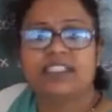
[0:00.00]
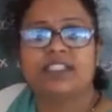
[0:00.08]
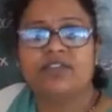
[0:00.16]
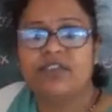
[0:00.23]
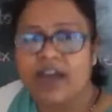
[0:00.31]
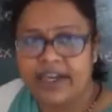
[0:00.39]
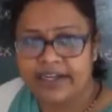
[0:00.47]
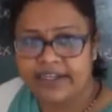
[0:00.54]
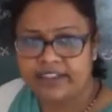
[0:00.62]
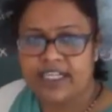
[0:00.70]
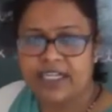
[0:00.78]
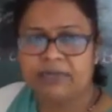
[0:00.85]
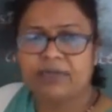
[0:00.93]

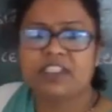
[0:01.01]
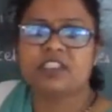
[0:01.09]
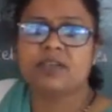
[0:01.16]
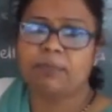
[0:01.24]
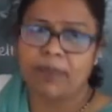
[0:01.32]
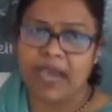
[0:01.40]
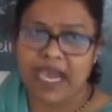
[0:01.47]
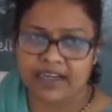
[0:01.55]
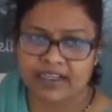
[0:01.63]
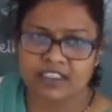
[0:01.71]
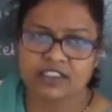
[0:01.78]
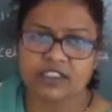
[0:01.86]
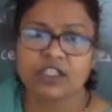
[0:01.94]
divided. That means the
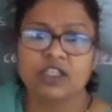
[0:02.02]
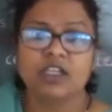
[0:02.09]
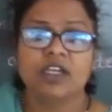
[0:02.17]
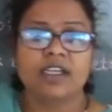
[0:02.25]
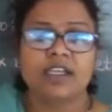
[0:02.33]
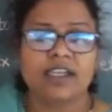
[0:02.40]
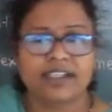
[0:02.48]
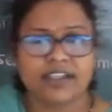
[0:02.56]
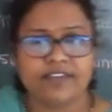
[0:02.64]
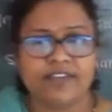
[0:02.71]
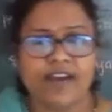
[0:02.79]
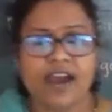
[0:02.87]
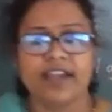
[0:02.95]
parent get
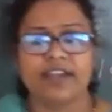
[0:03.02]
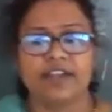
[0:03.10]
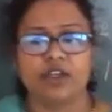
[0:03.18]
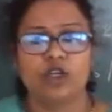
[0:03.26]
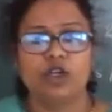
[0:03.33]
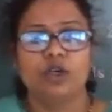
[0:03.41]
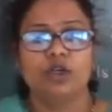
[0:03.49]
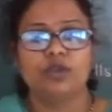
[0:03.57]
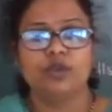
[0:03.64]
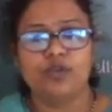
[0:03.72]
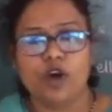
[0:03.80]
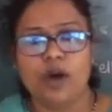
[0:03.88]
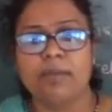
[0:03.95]
divided
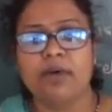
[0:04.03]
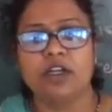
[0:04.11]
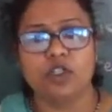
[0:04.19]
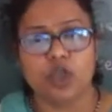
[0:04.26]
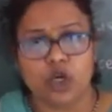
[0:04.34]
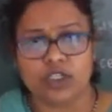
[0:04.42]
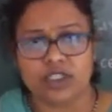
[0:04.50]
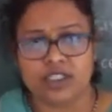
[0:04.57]
to form a daughter